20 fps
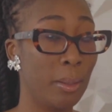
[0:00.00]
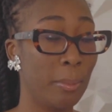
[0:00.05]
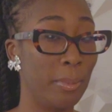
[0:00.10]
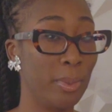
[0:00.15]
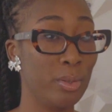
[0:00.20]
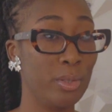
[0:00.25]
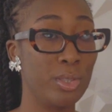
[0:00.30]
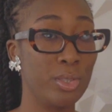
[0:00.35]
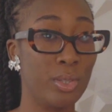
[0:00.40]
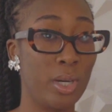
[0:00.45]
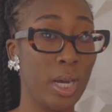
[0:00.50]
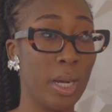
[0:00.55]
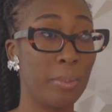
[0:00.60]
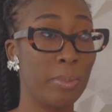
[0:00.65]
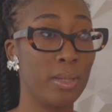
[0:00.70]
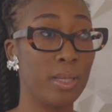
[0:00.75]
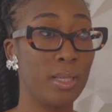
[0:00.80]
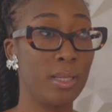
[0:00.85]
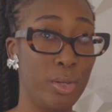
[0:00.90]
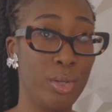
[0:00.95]
Bootstrap,
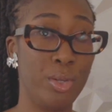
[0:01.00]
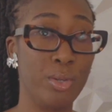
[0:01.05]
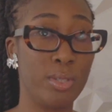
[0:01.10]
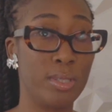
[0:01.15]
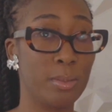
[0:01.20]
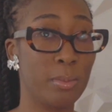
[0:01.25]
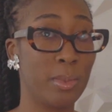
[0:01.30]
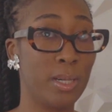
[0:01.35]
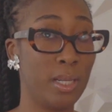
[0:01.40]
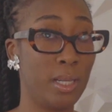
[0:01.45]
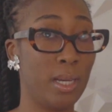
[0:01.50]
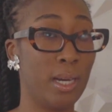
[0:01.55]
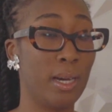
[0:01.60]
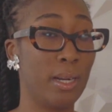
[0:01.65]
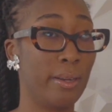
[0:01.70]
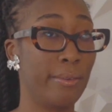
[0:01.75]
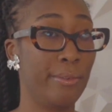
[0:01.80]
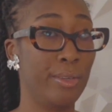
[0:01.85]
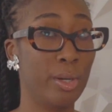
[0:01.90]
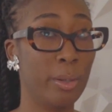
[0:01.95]
you use the money out
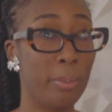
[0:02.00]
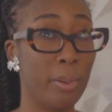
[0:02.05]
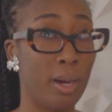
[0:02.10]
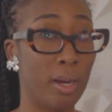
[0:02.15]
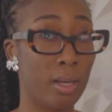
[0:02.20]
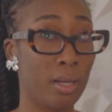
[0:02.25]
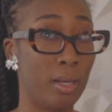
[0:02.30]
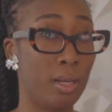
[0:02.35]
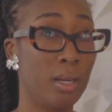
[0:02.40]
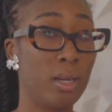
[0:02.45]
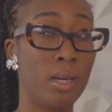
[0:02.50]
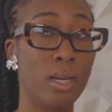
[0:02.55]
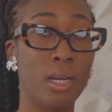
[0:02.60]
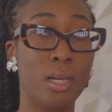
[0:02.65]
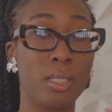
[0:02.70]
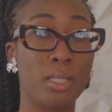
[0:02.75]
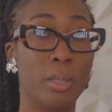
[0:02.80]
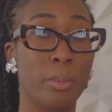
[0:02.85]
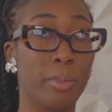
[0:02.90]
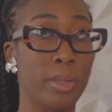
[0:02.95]
of your pocket
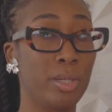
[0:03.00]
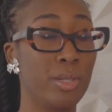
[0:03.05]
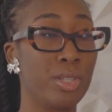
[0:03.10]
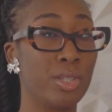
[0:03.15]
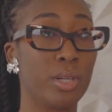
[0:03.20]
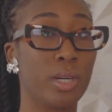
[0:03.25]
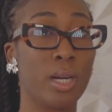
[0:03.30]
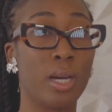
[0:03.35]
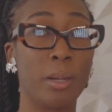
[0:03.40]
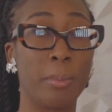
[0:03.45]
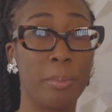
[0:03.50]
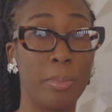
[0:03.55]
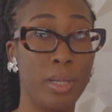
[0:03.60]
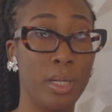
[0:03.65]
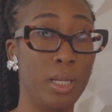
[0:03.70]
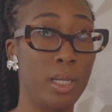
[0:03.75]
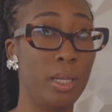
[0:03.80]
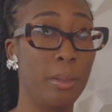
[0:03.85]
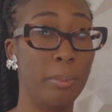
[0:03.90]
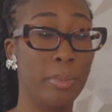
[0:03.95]
to build your
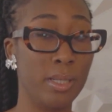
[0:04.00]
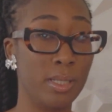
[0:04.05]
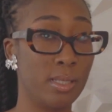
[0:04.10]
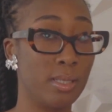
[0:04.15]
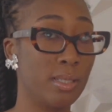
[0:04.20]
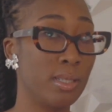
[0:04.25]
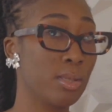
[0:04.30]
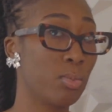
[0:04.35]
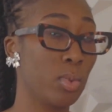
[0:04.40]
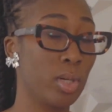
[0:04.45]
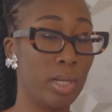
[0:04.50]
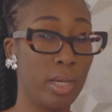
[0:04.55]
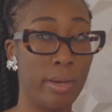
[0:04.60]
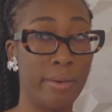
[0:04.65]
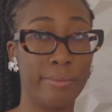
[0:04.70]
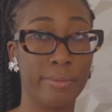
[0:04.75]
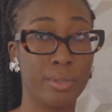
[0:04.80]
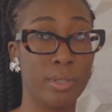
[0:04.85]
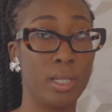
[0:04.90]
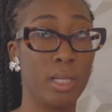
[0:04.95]
company, business,
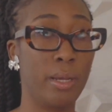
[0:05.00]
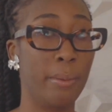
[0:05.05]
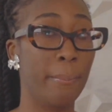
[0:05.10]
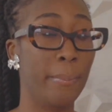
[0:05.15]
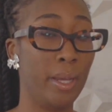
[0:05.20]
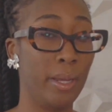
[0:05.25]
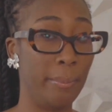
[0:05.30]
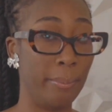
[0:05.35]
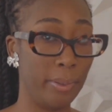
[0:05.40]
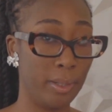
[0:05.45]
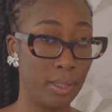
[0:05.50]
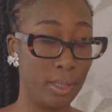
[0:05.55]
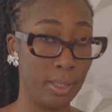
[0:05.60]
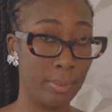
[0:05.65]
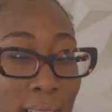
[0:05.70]
whatever it may be.